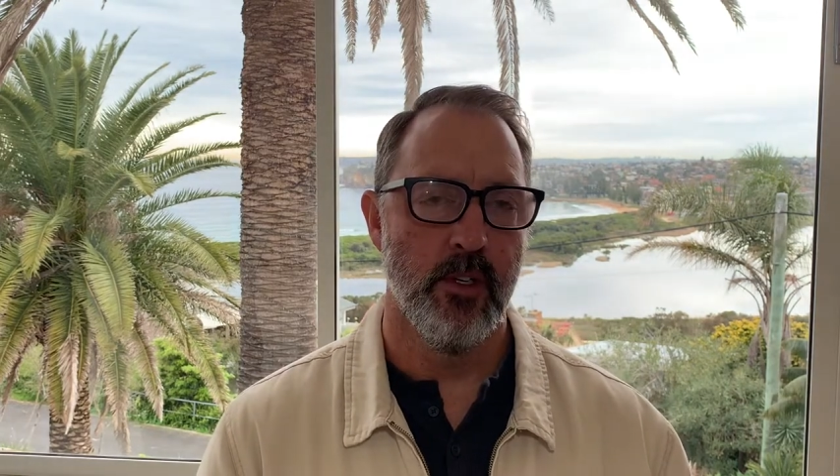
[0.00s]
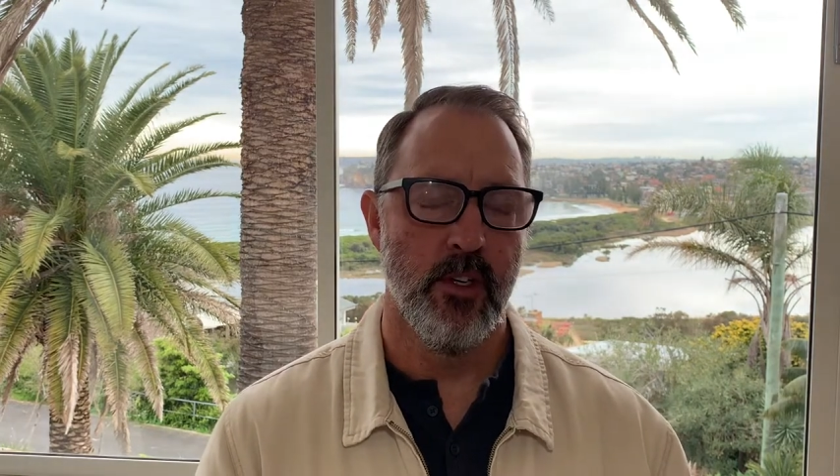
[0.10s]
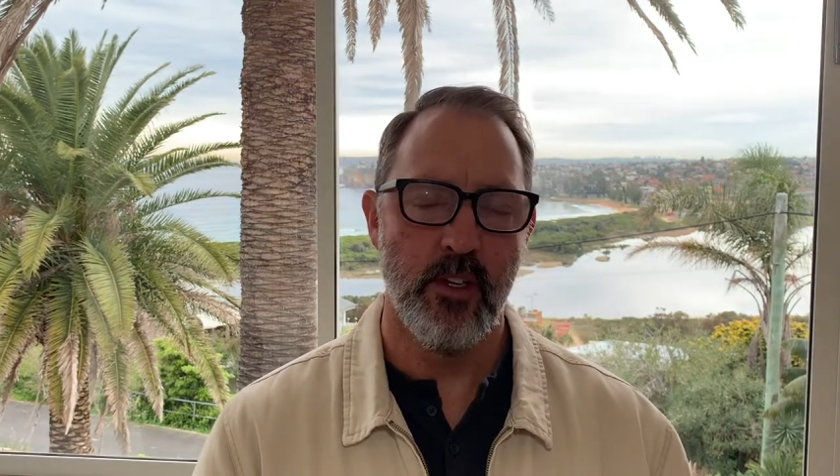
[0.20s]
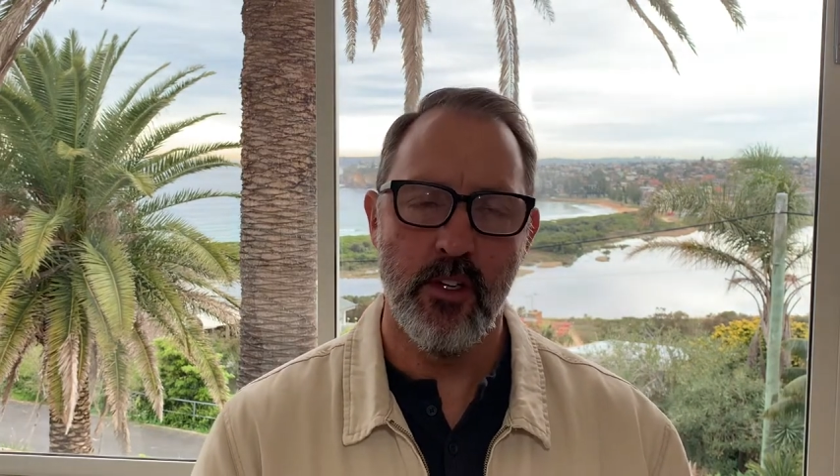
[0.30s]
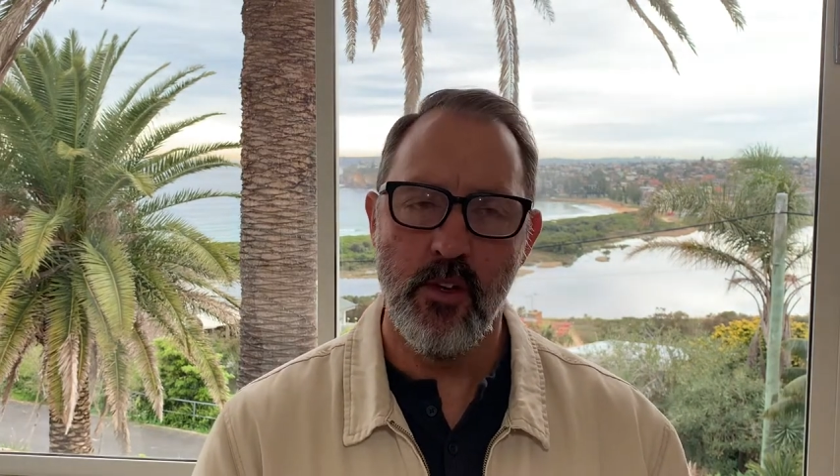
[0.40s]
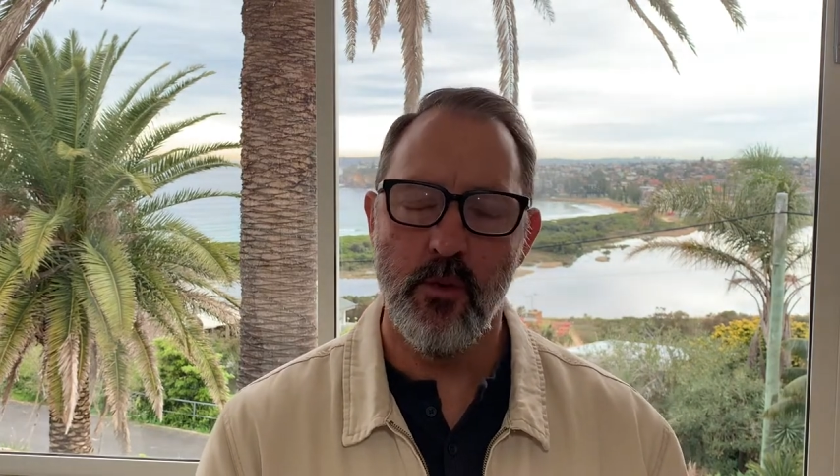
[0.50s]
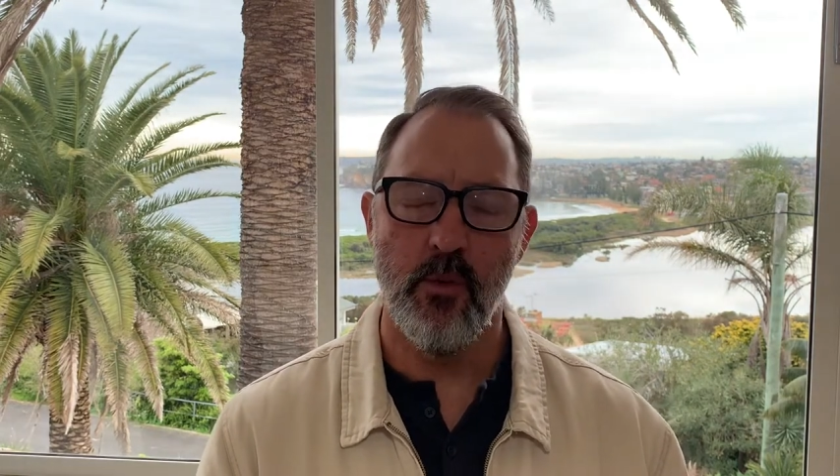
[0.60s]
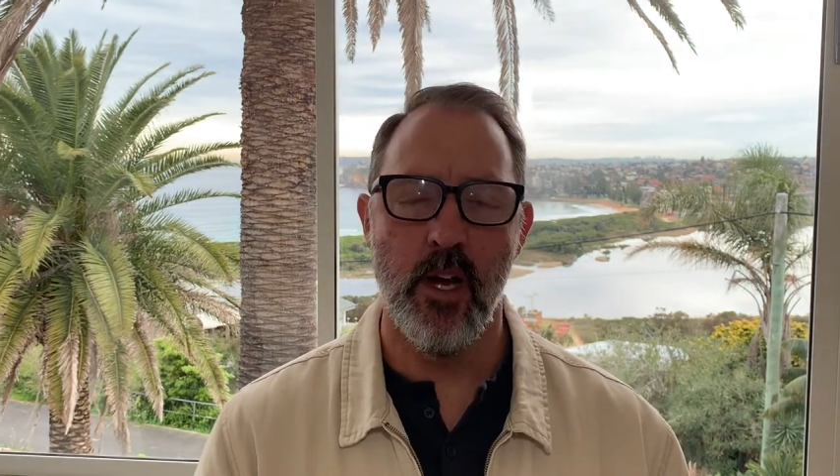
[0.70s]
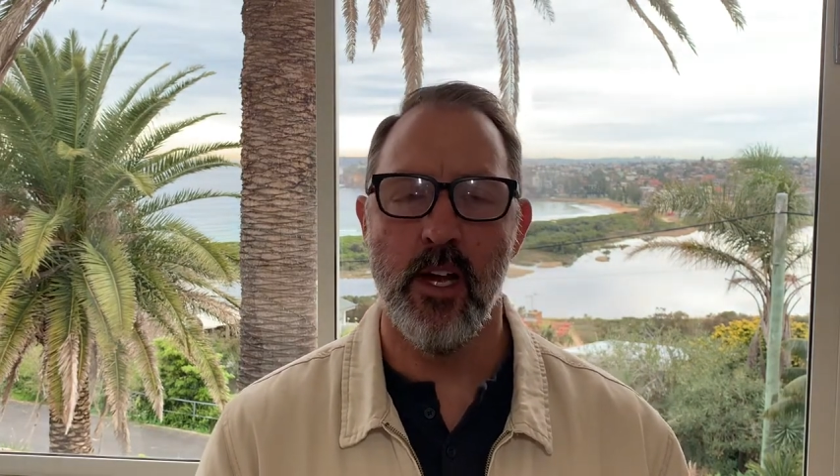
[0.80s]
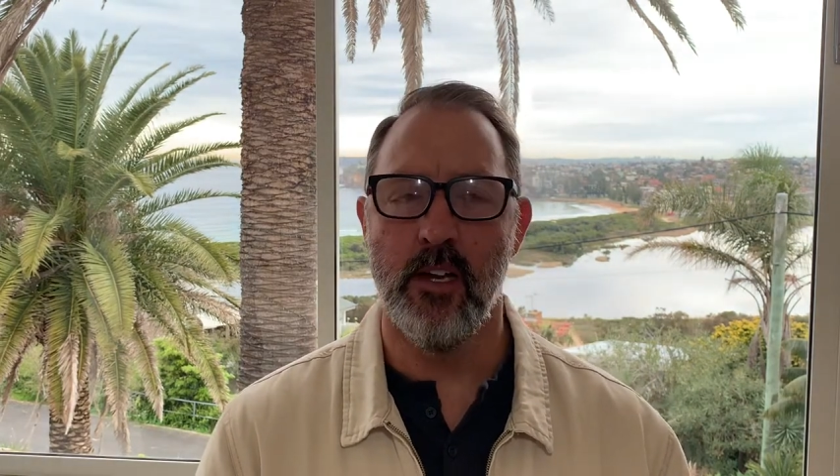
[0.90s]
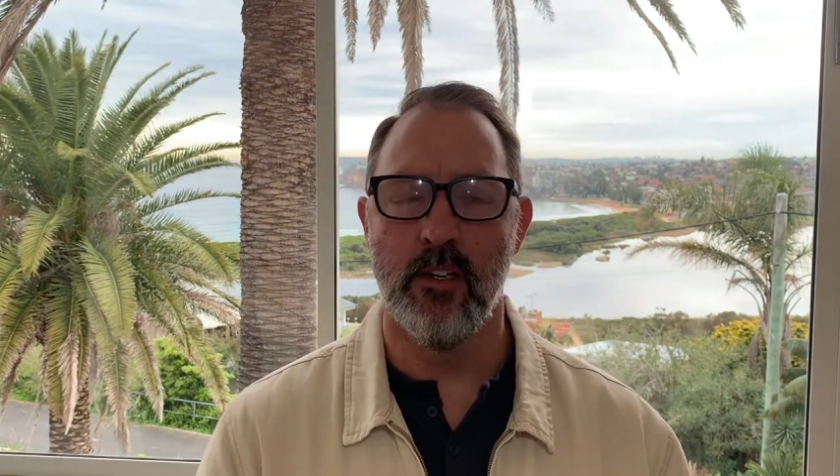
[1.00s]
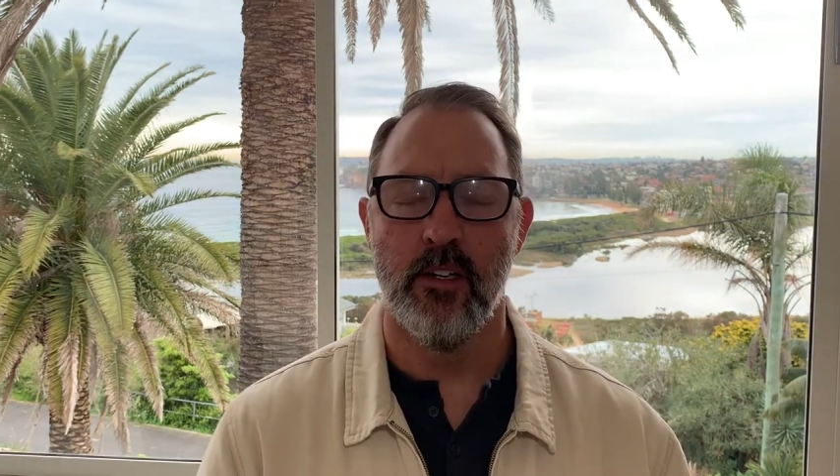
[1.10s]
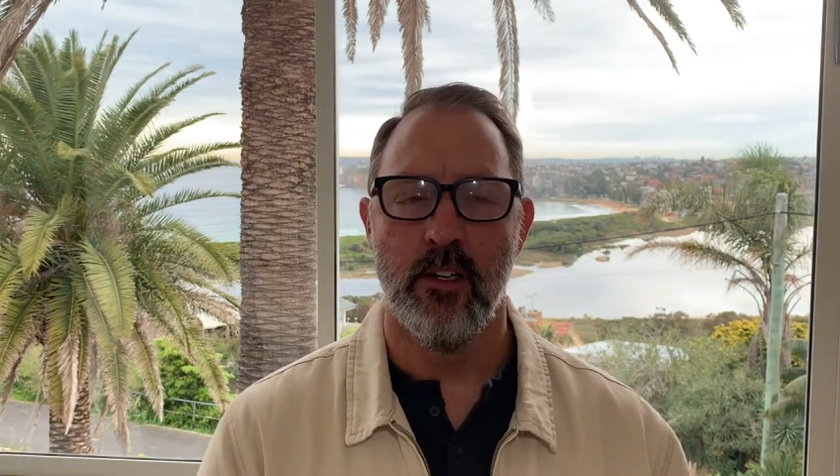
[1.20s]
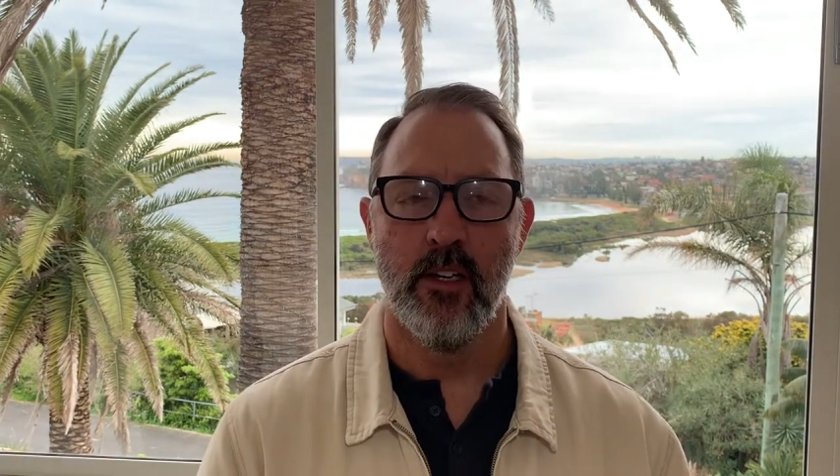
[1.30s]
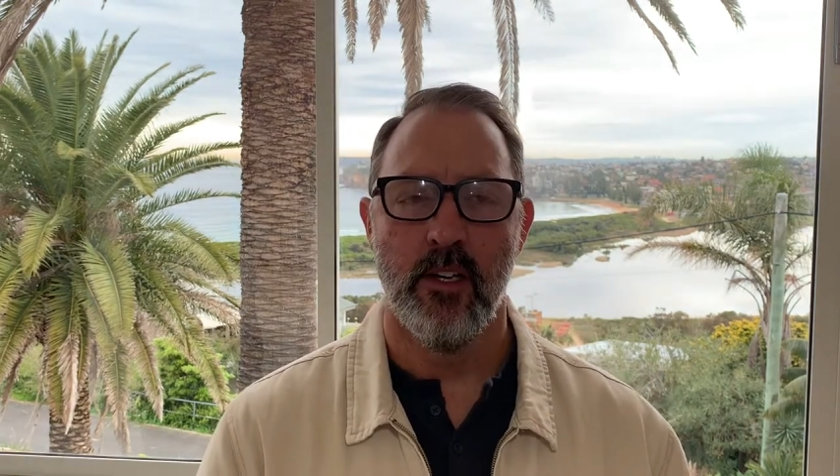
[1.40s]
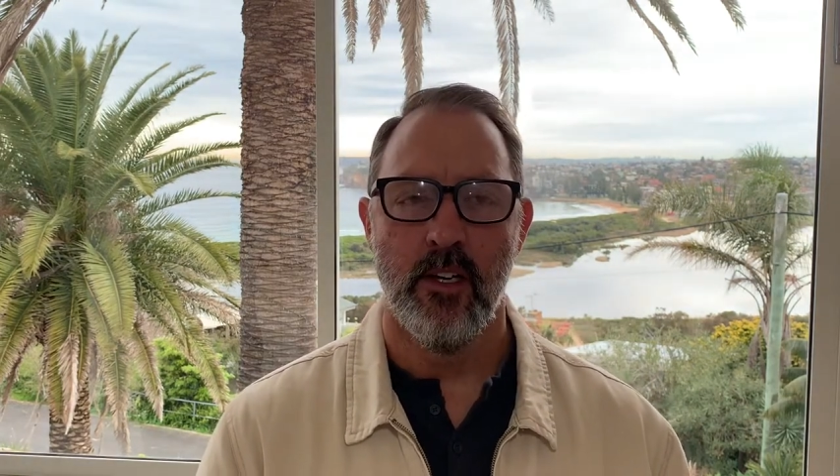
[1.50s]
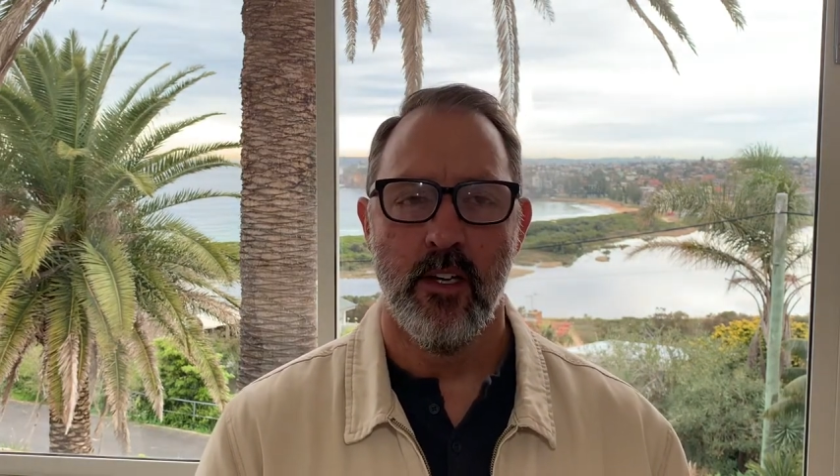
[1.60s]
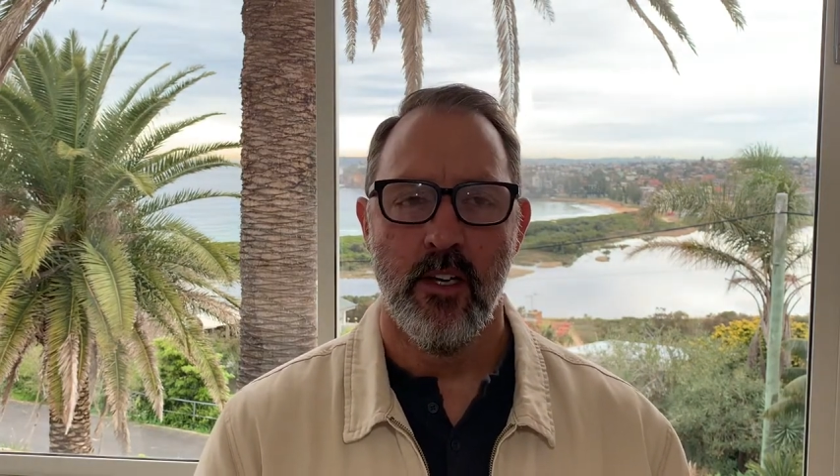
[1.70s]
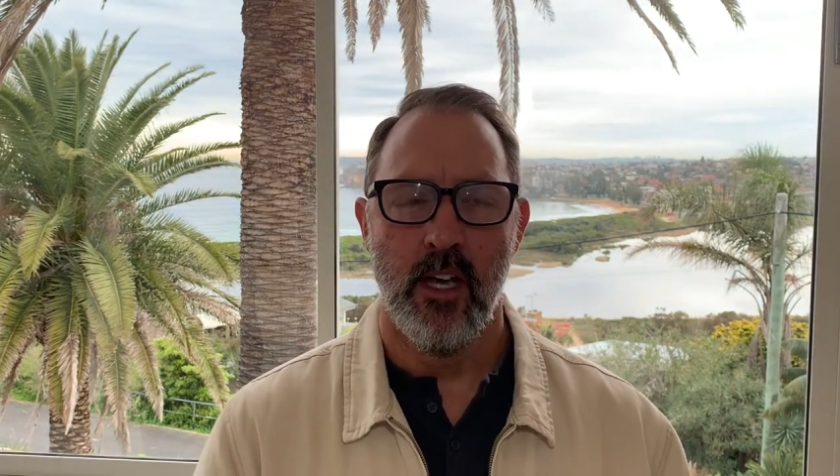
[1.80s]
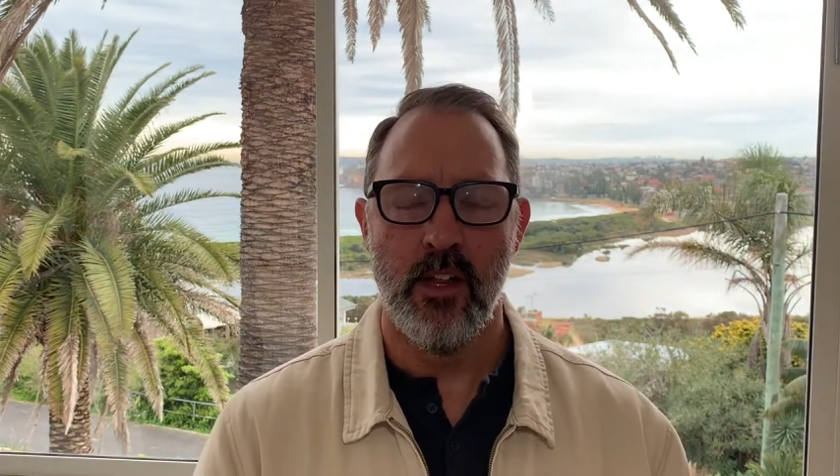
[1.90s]
And then you read.
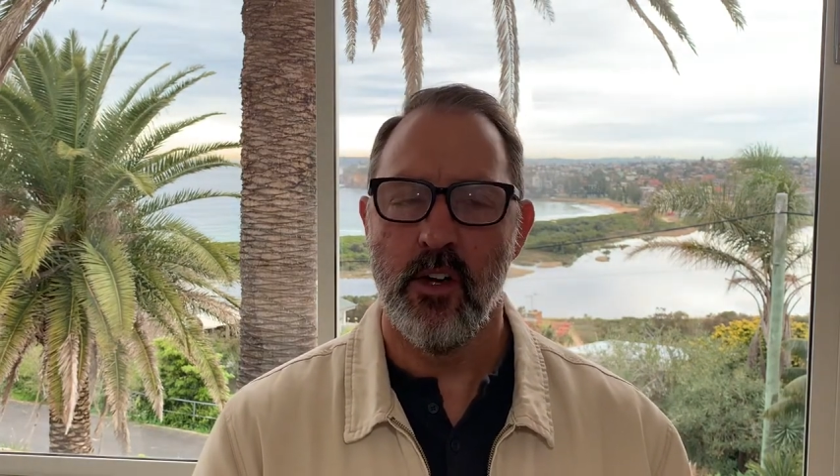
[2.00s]
And